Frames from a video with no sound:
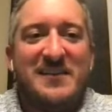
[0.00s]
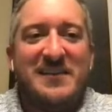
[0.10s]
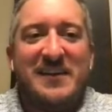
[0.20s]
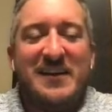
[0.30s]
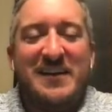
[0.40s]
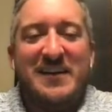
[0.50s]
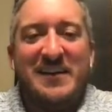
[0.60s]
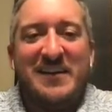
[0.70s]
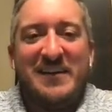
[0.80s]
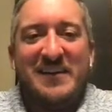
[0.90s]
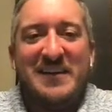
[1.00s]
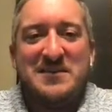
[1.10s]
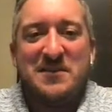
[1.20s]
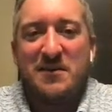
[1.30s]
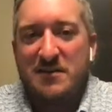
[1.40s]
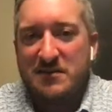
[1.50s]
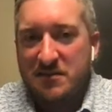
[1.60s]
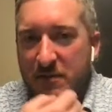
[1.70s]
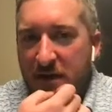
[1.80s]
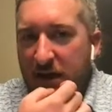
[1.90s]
Yeah, that's awesome.